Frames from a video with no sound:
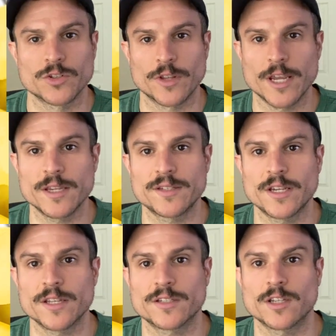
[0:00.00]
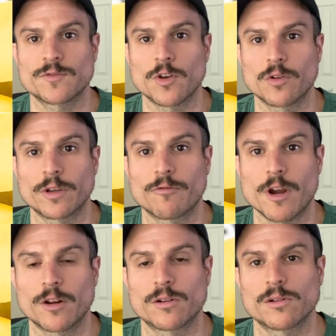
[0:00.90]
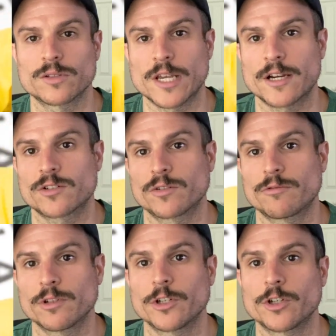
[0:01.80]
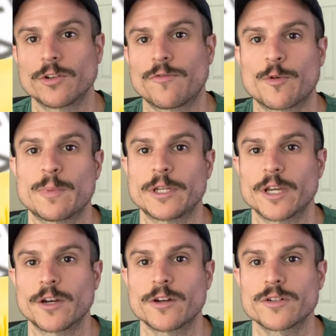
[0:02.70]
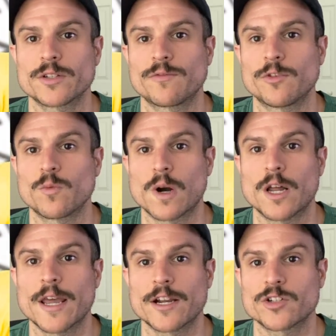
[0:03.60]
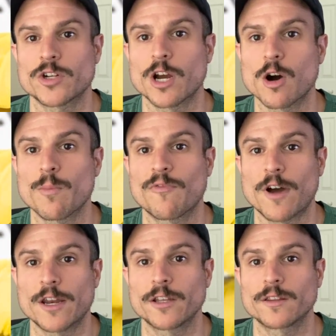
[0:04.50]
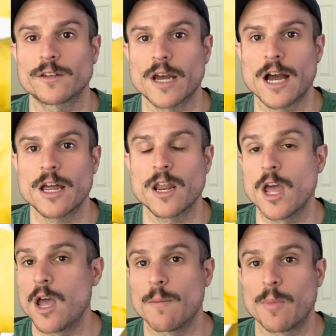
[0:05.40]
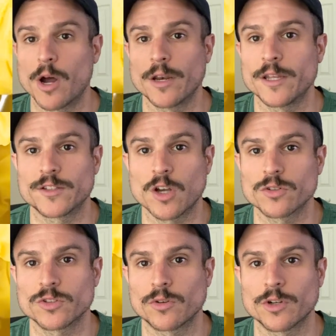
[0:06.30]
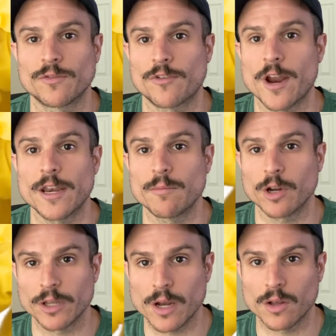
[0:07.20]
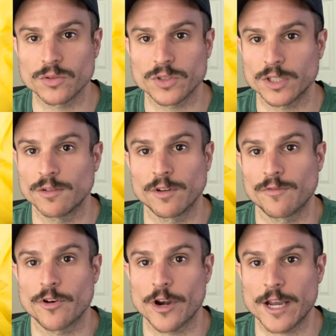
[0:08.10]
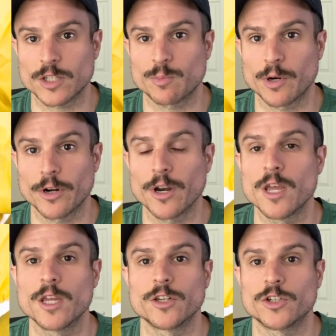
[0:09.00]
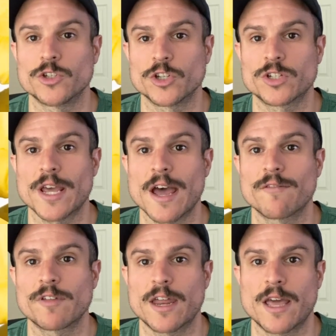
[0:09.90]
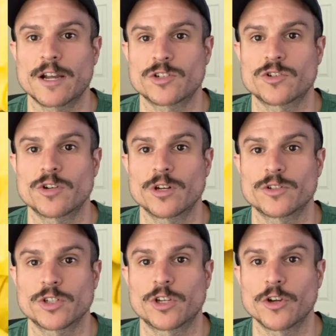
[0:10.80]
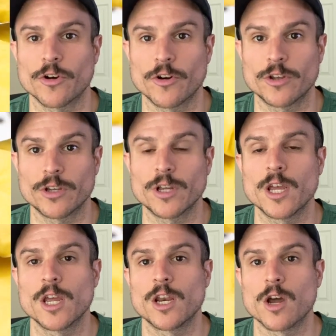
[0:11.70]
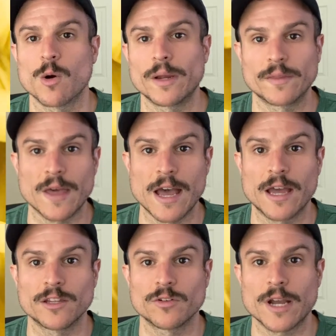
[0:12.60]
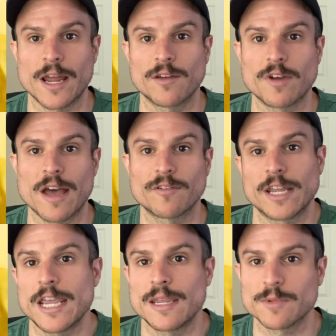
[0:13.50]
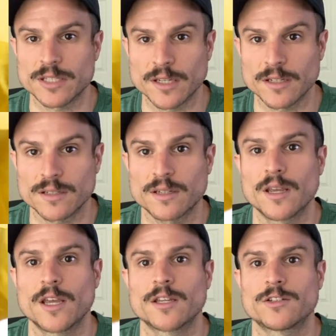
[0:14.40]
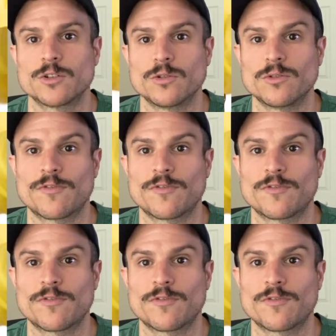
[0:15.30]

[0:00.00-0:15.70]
So the ACSS Vulcan reticle is actually really good for beginners if you want extra help finding the dot, but it's also good for anybody else, even if you're an expert, to just have that extra security knowing that you kind of have an aim assist to